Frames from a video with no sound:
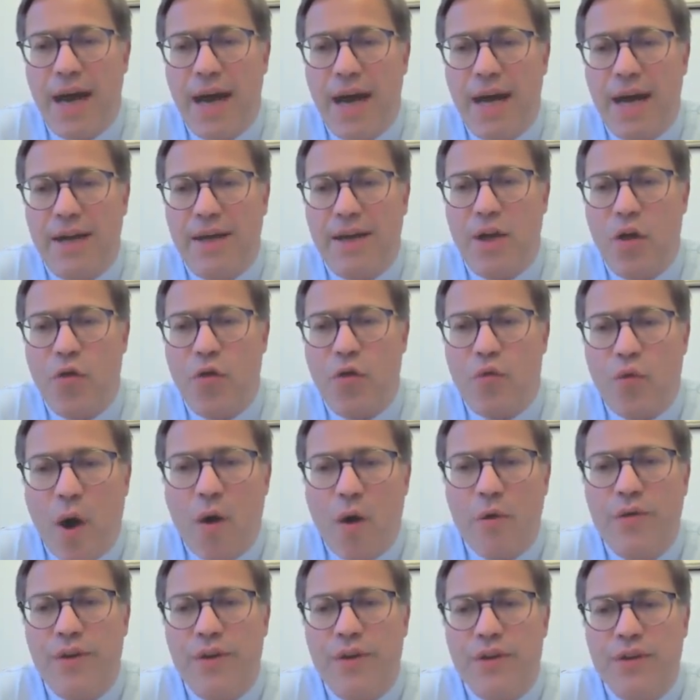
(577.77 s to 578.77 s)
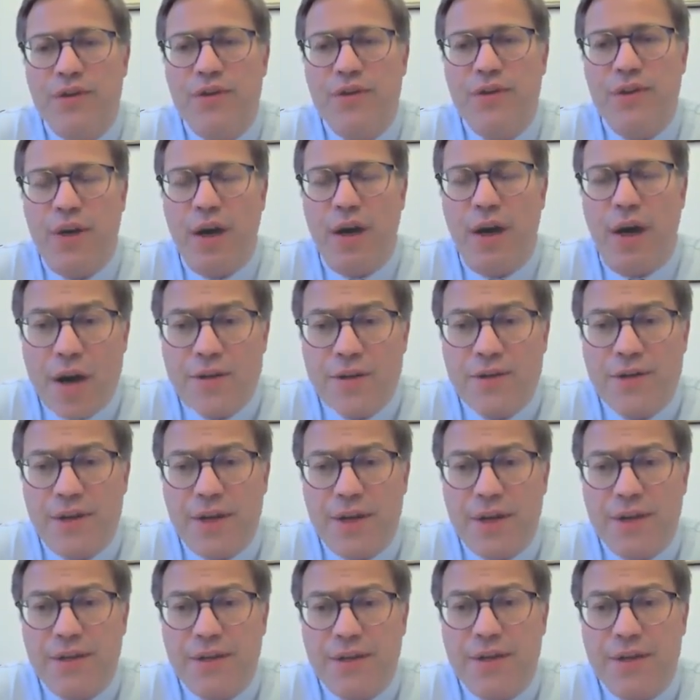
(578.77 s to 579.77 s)
And throughout this
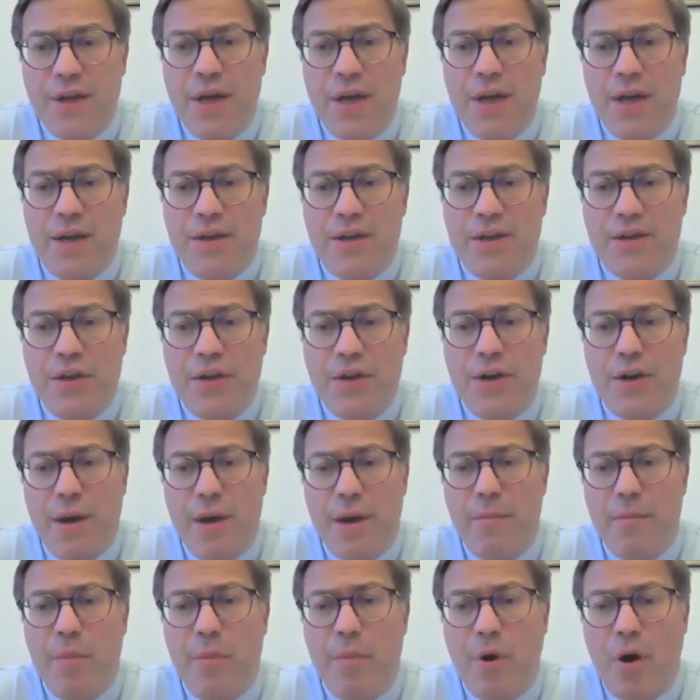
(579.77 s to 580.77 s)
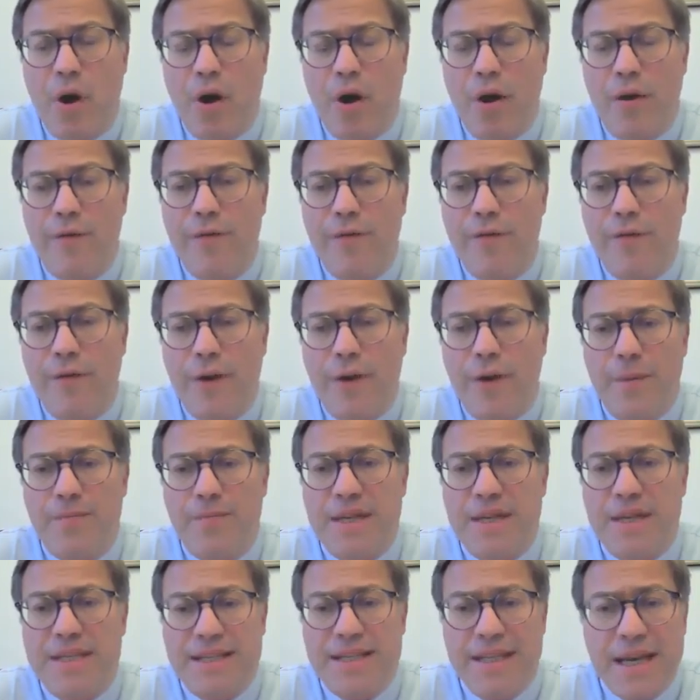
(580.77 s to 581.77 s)
process, a certain number of
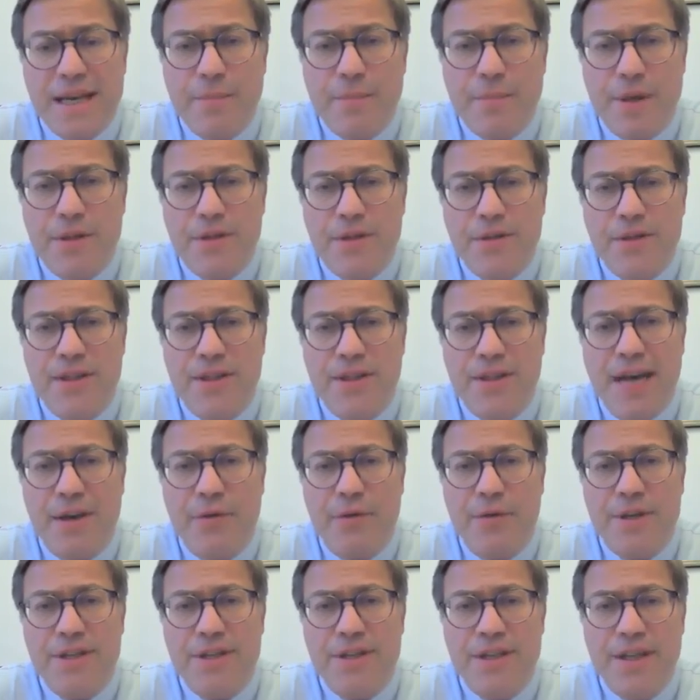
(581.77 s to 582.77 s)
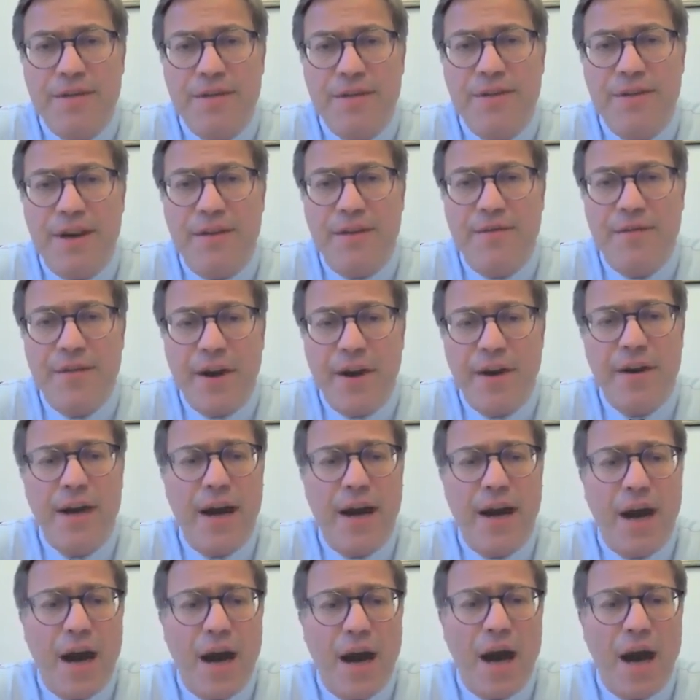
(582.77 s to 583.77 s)
statements that received a
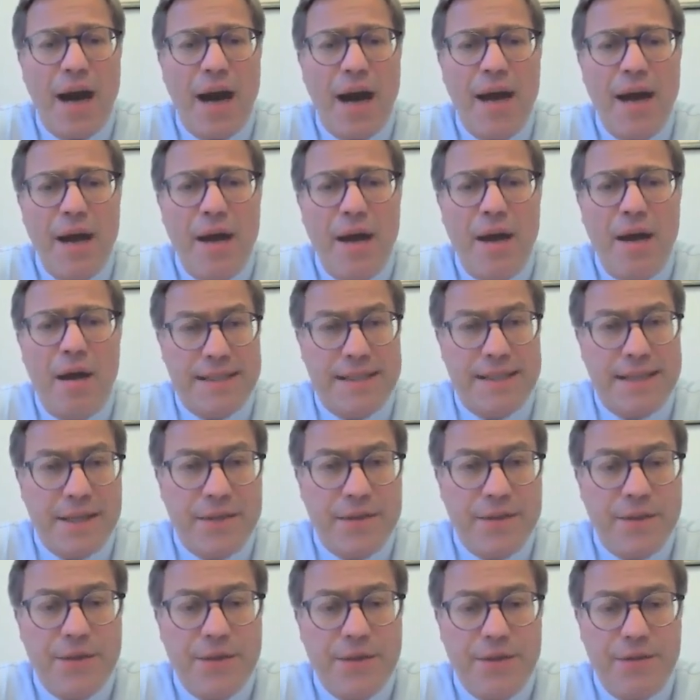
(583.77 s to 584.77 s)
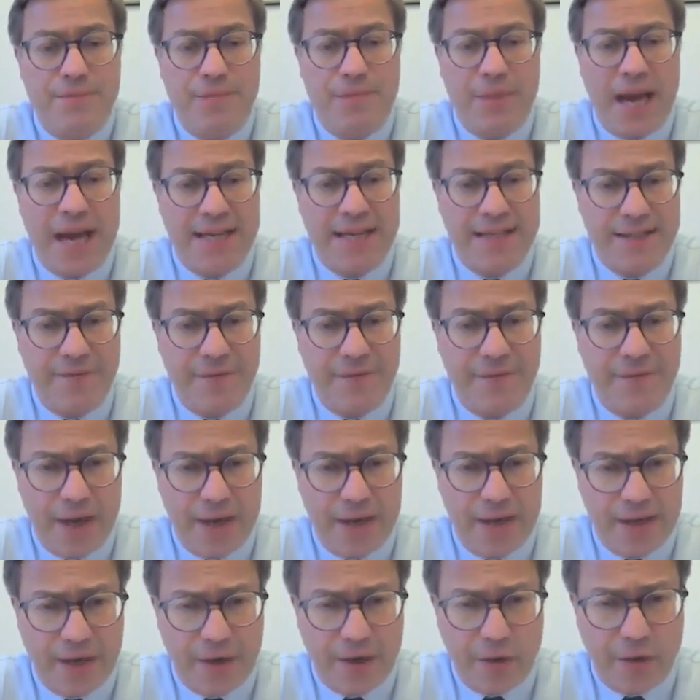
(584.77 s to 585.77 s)
very high consensus, as
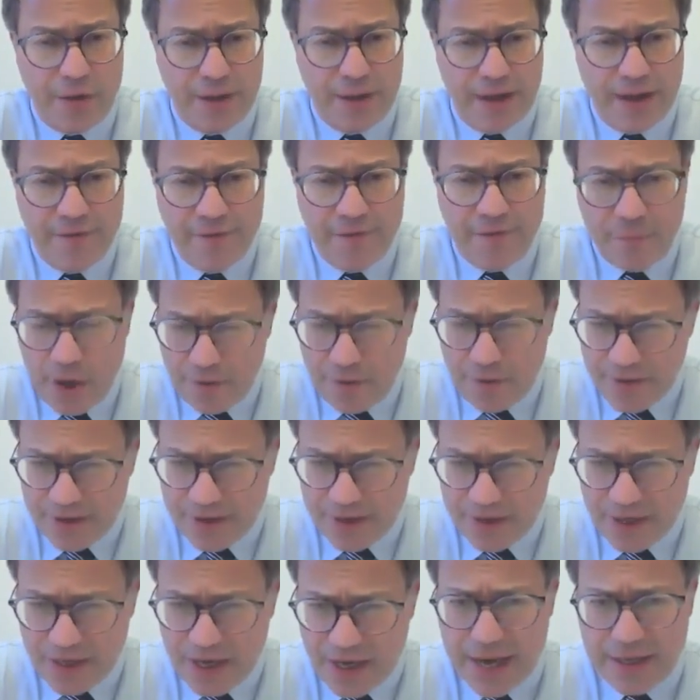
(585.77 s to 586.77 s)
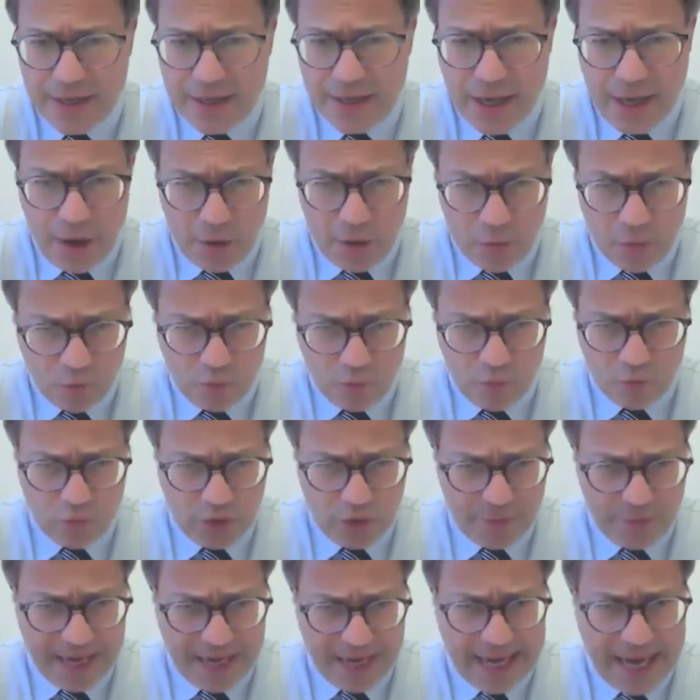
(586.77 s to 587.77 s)
defined here on the left part of the slide,
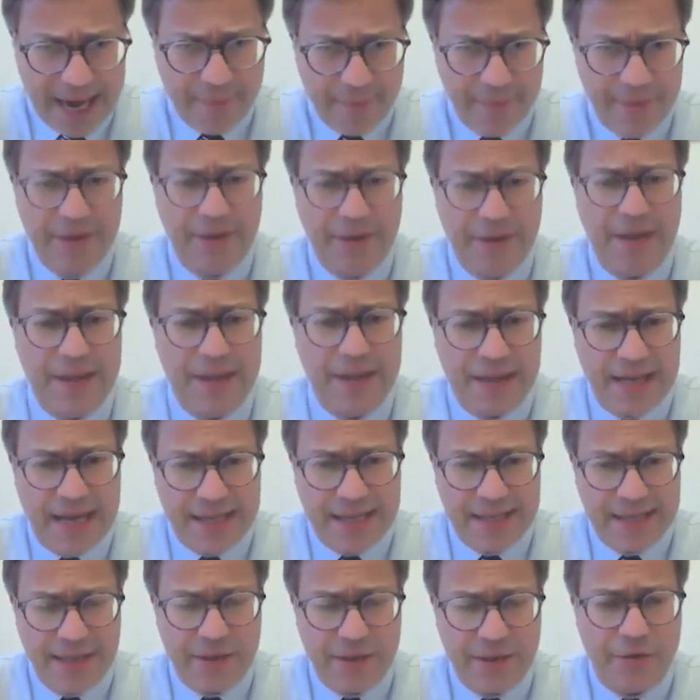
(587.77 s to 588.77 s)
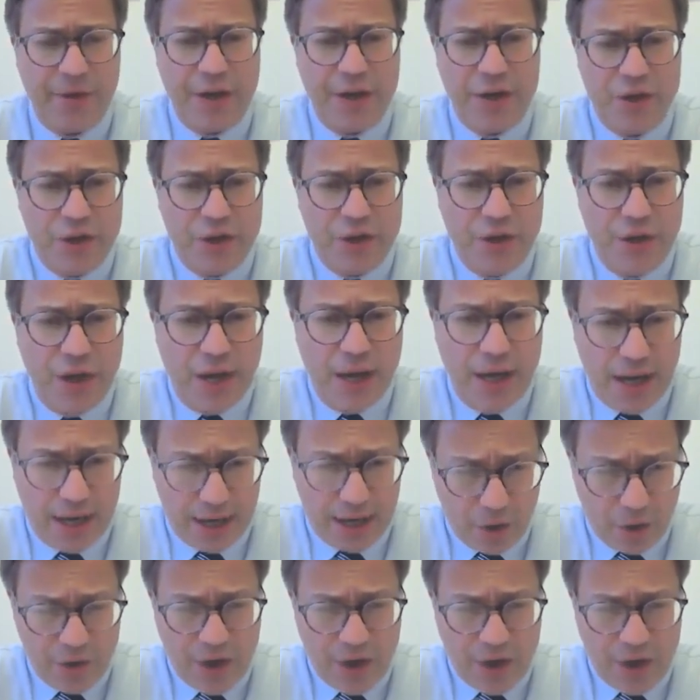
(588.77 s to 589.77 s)
would be kept in the next iteration,
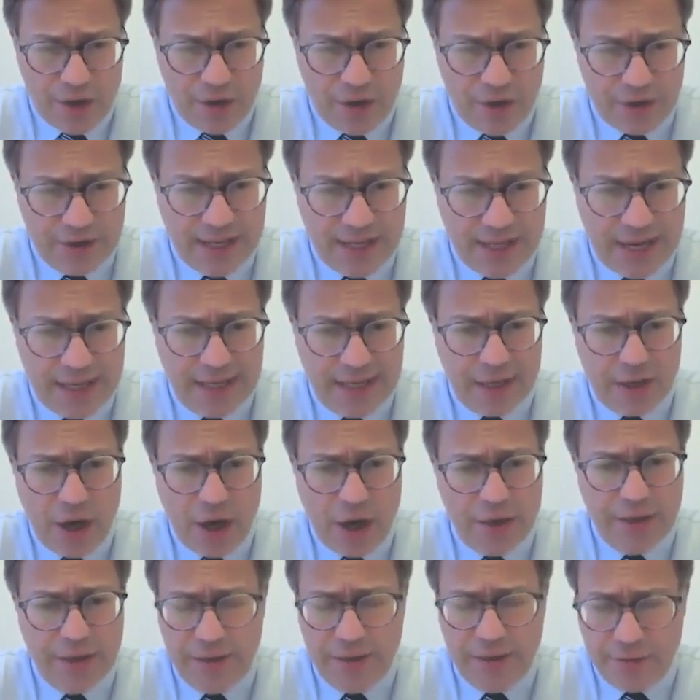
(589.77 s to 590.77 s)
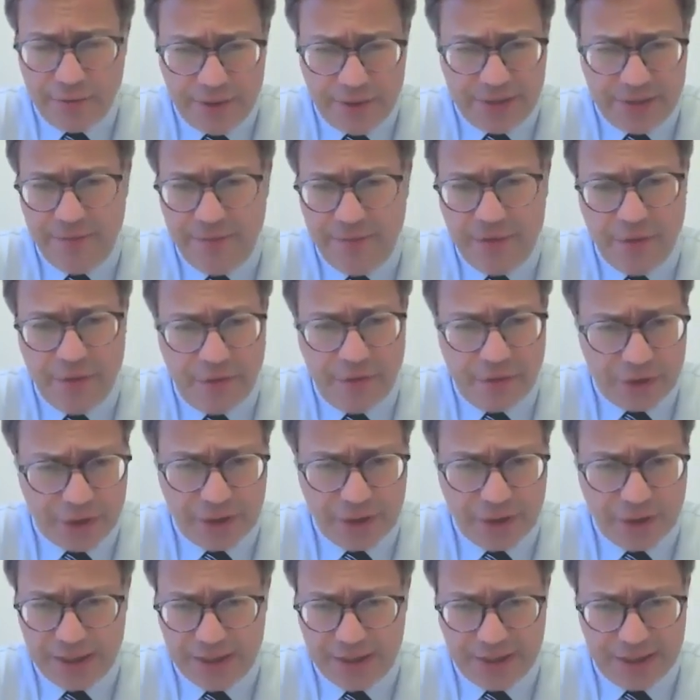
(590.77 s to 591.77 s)
and all the others that did not receive
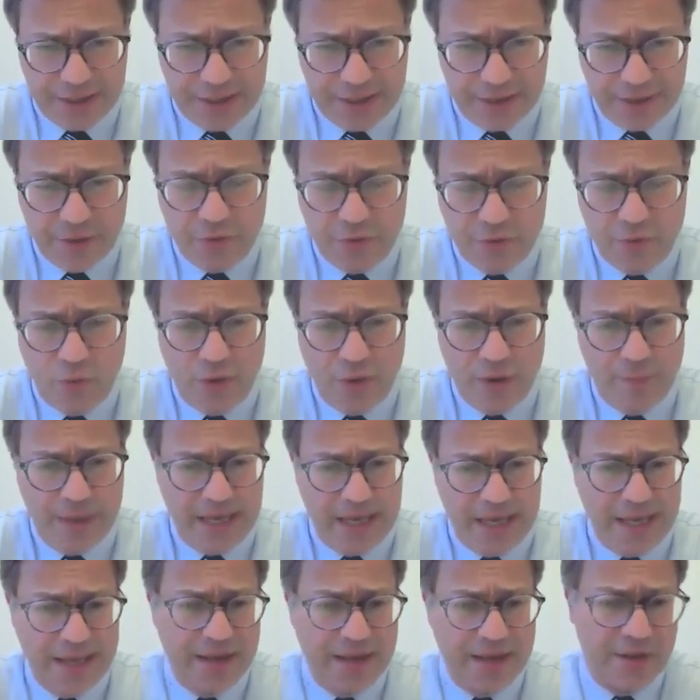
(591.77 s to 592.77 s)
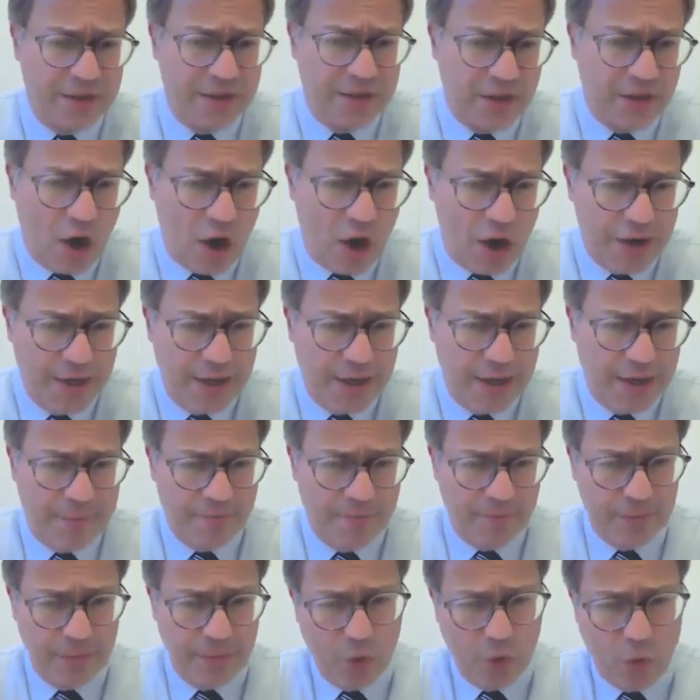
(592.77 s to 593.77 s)
sufficient consensus will be either discarded
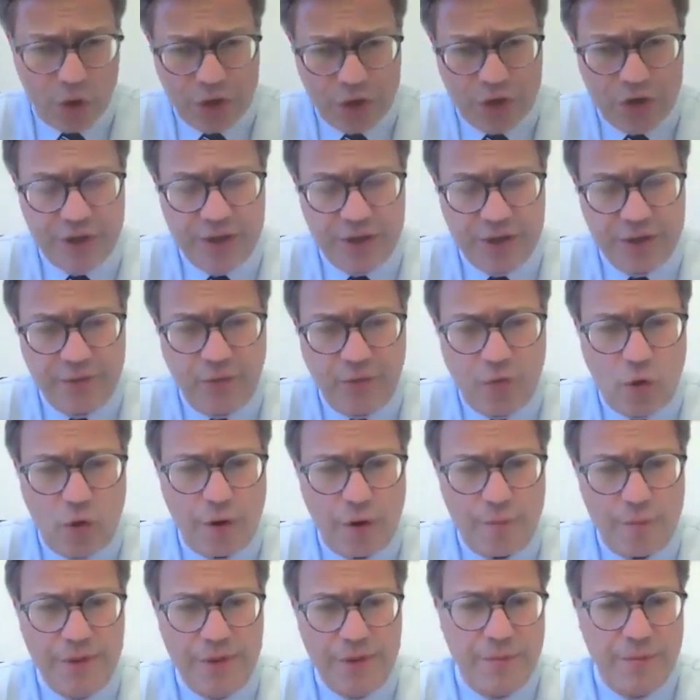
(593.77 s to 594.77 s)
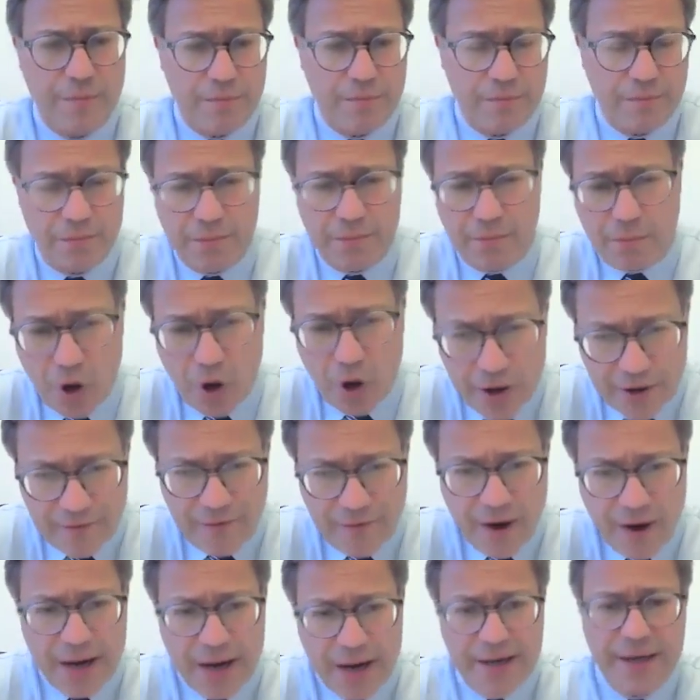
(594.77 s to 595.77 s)
or transformed,
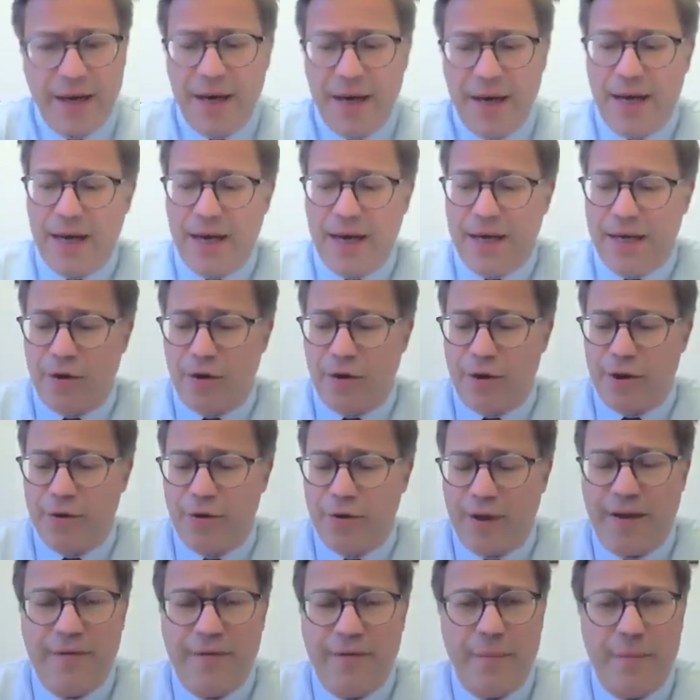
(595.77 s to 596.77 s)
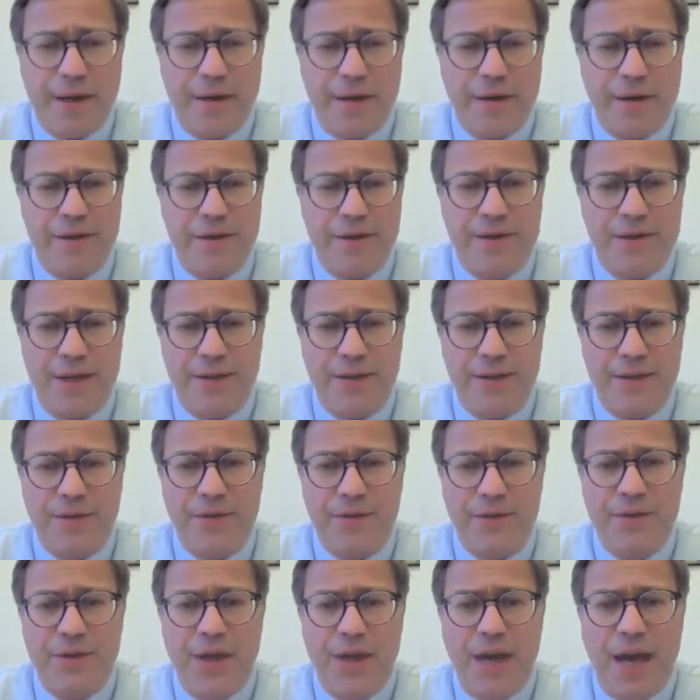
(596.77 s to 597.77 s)
modified in order to have a better
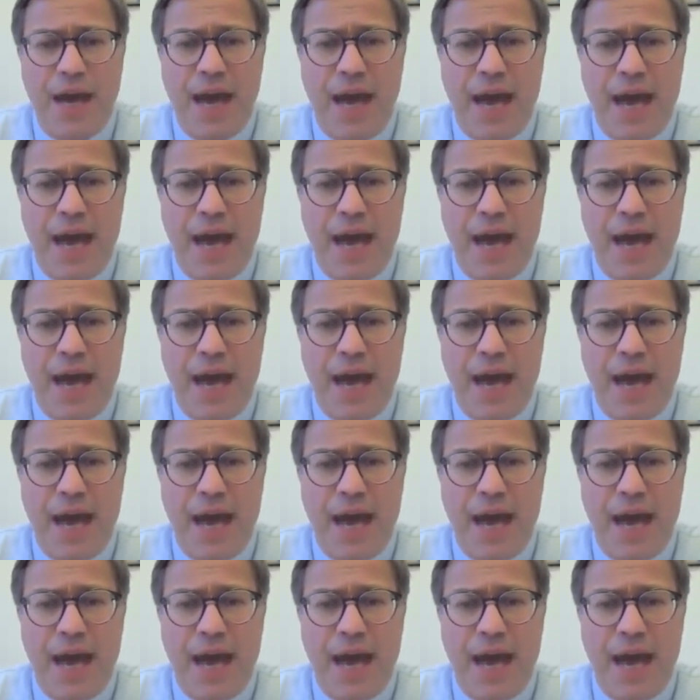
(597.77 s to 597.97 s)
consensus.